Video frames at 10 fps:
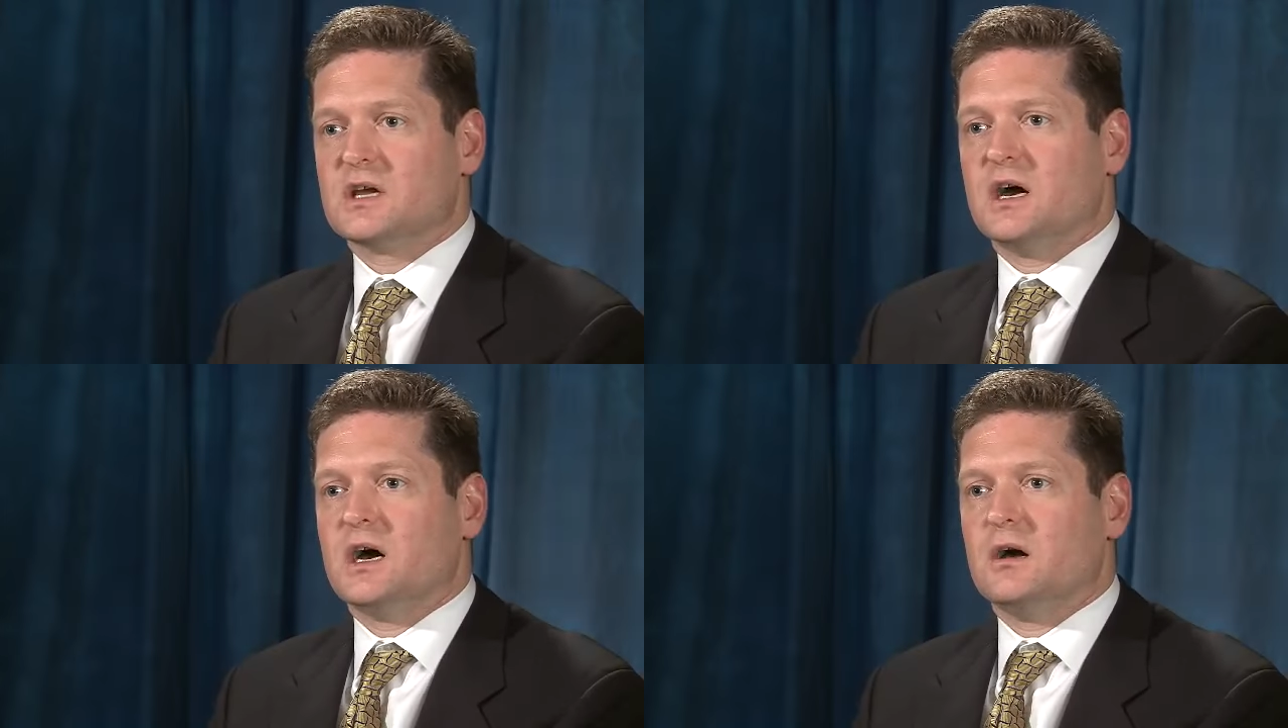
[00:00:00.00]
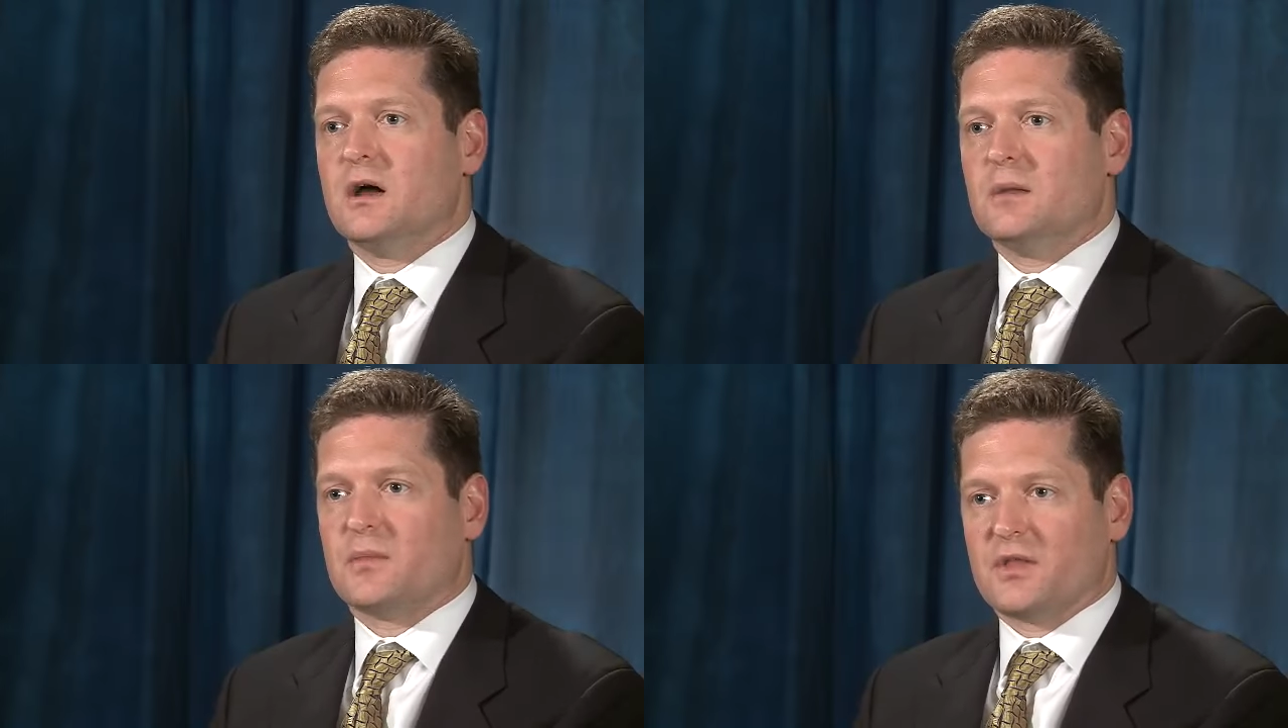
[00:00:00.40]

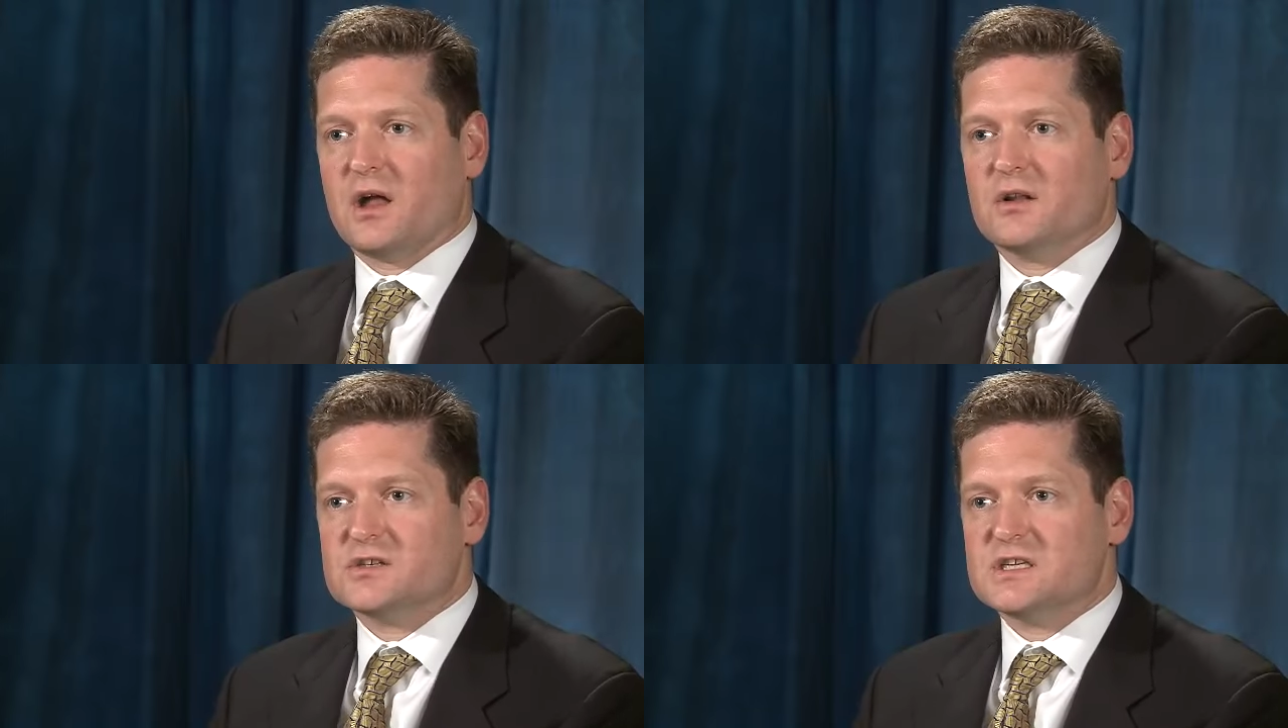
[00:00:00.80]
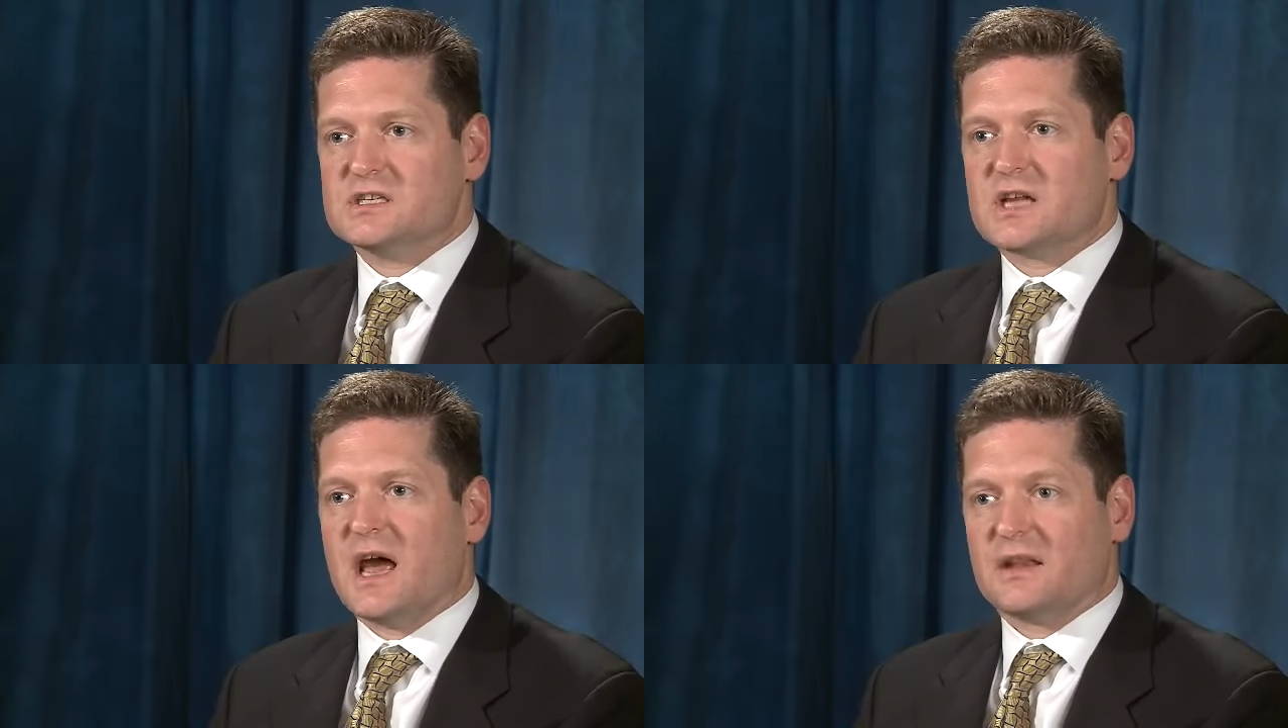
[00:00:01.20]
and
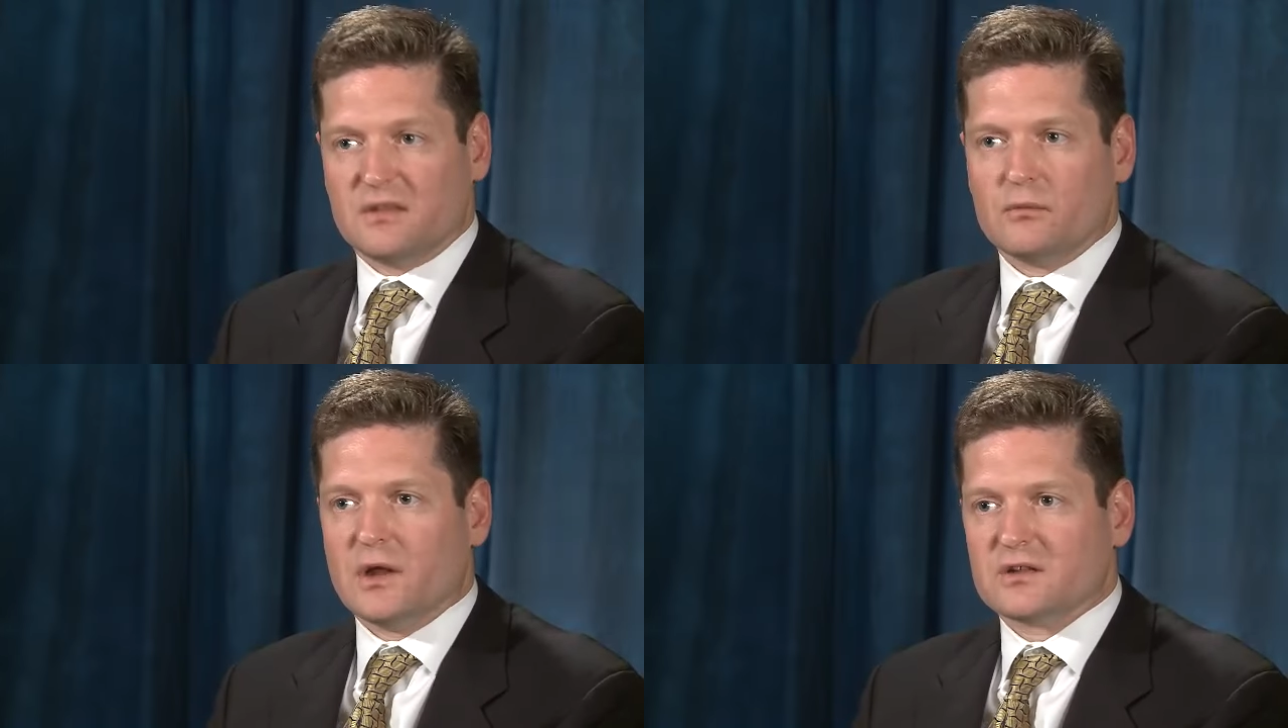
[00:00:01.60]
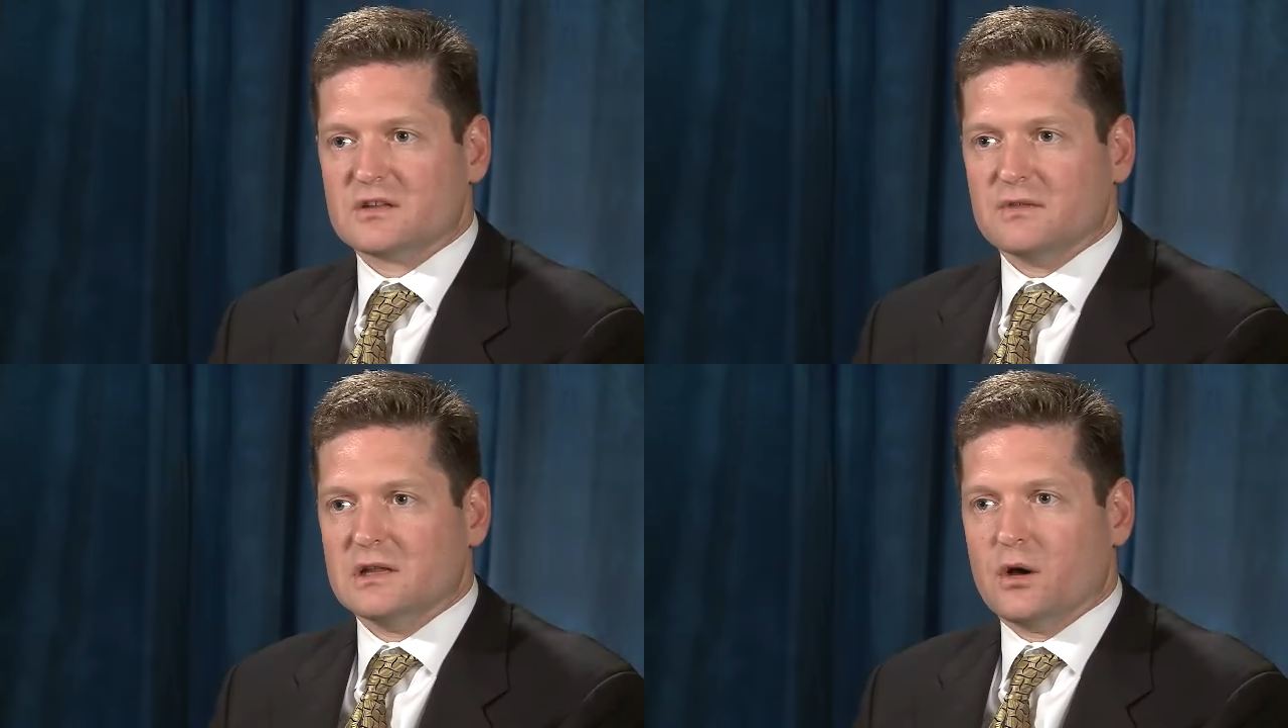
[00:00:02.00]
pathologies at
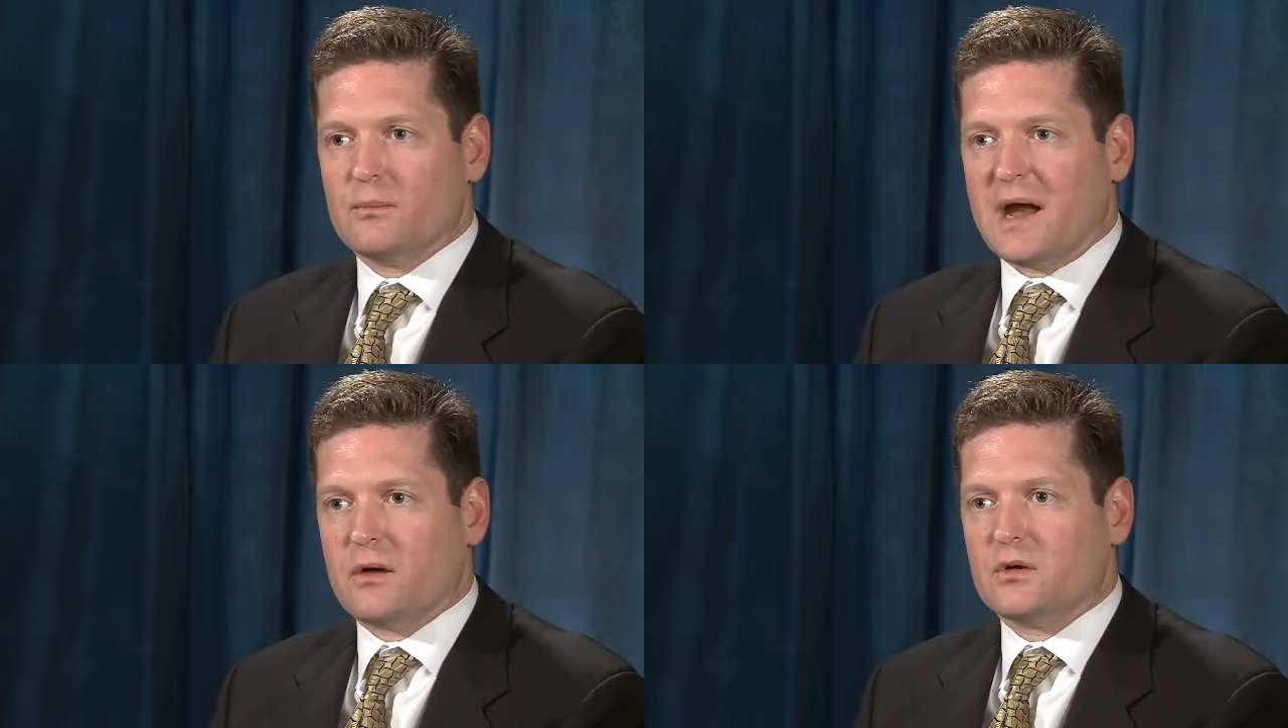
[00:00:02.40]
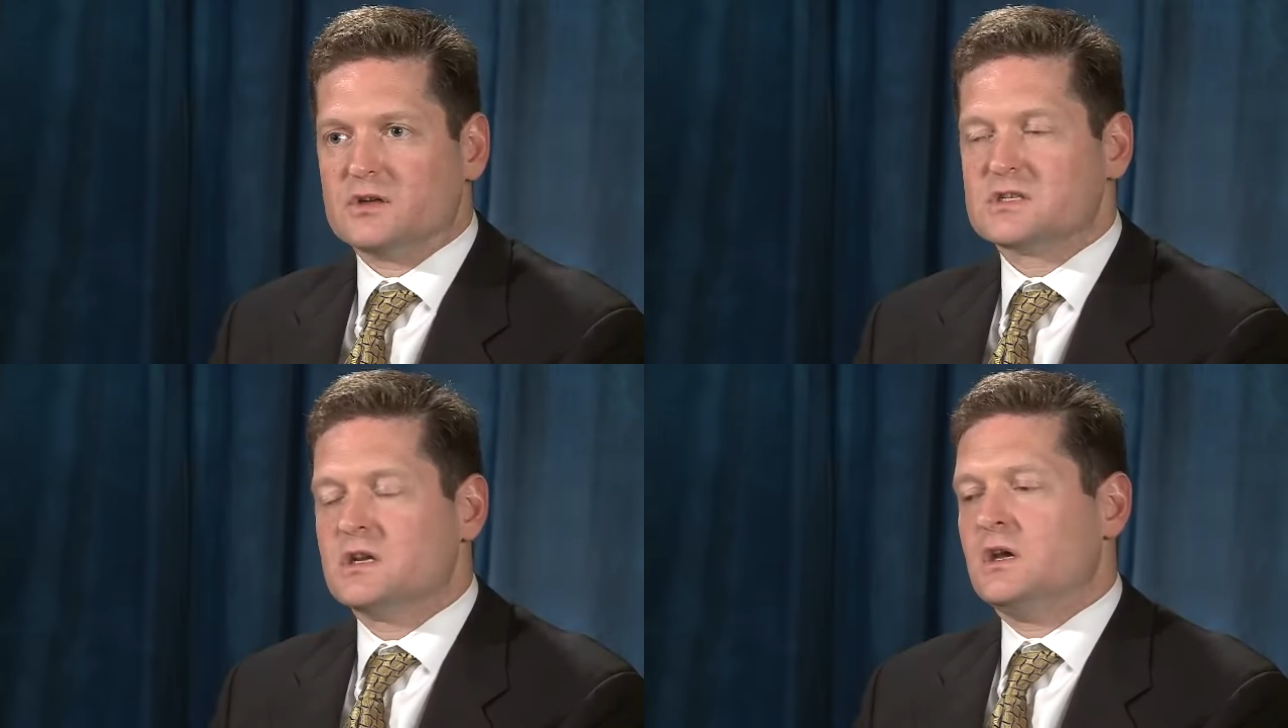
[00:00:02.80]
relatively low powers,